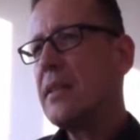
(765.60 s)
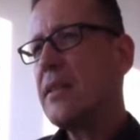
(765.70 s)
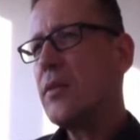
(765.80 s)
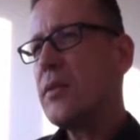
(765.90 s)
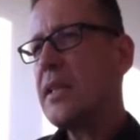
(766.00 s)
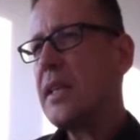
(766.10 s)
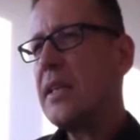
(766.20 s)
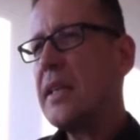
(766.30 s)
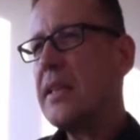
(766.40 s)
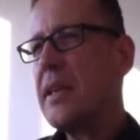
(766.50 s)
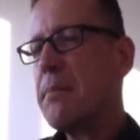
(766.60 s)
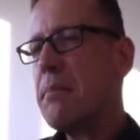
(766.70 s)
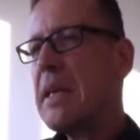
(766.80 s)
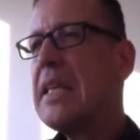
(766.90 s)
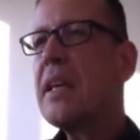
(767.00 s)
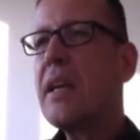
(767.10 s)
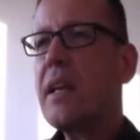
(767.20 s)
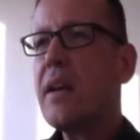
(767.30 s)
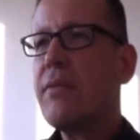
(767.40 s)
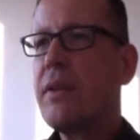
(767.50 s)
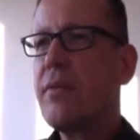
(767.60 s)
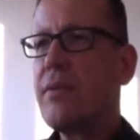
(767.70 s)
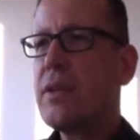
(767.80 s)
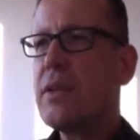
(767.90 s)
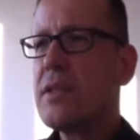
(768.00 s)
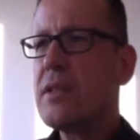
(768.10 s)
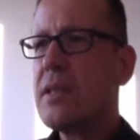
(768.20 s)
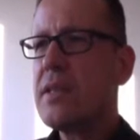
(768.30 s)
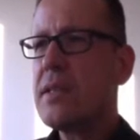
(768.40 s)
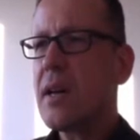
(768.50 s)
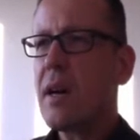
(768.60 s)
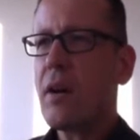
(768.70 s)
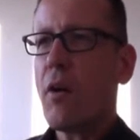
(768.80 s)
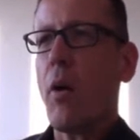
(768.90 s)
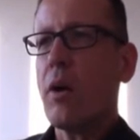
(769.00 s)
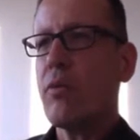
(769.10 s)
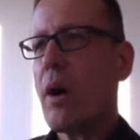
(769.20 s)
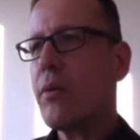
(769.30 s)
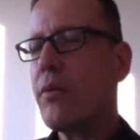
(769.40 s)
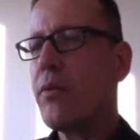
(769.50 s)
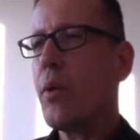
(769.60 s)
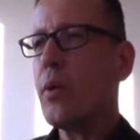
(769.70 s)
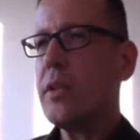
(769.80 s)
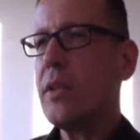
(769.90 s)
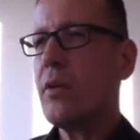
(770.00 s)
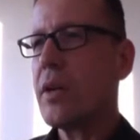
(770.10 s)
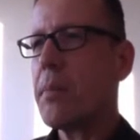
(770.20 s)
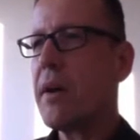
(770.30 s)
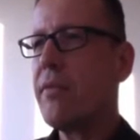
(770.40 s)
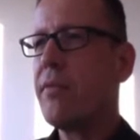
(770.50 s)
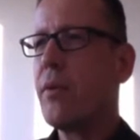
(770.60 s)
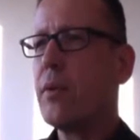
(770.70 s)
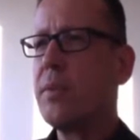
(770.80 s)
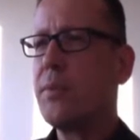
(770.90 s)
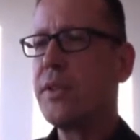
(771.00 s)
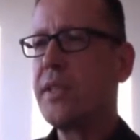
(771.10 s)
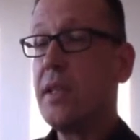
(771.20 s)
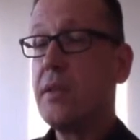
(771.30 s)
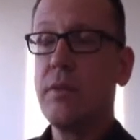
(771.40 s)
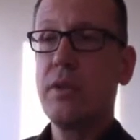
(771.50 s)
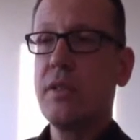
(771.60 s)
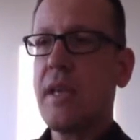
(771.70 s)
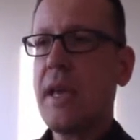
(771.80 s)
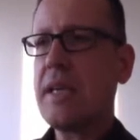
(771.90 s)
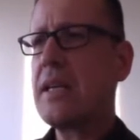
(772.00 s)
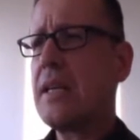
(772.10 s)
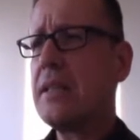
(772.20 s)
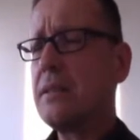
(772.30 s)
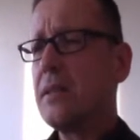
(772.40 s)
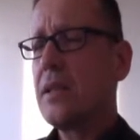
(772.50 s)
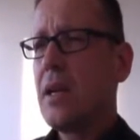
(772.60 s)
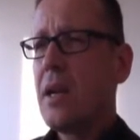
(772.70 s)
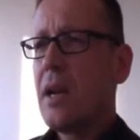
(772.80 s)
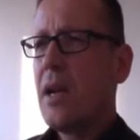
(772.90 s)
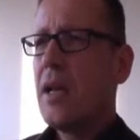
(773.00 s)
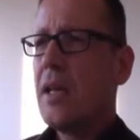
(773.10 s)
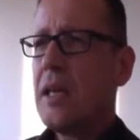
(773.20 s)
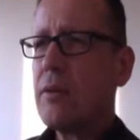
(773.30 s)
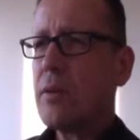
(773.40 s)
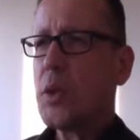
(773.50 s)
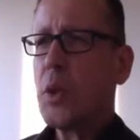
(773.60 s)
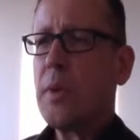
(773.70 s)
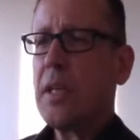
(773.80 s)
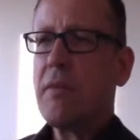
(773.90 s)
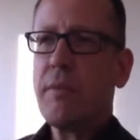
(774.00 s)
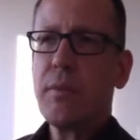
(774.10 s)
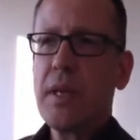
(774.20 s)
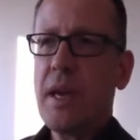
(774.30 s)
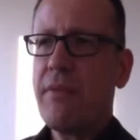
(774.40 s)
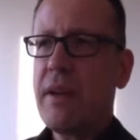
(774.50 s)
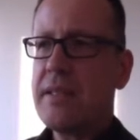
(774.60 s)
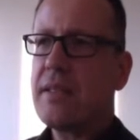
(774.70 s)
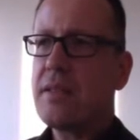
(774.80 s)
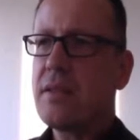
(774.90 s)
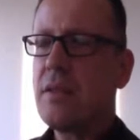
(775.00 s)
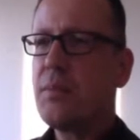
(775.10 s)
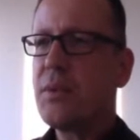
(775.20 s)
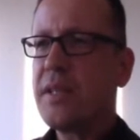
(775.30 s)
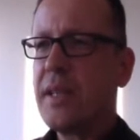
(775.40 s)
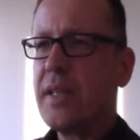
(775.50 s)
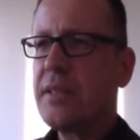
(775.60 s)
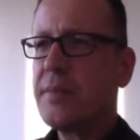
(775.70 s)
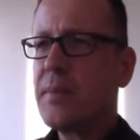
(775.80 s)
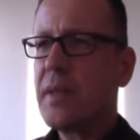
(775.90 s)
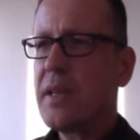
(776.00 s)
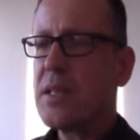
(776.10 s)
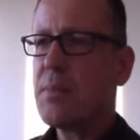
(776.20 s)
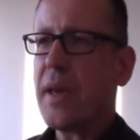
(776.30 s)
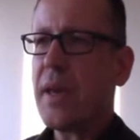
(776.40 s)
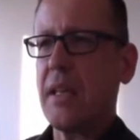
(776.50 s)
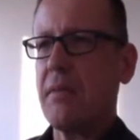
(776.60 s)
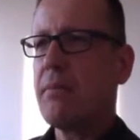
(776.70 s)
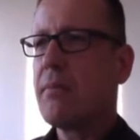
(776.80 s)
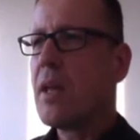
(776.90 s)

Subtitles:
you see that the mean yearly efficiencies are all around 40 or above 40%, which is excellent. Here in Germany, we would have less than 30%. In Spain,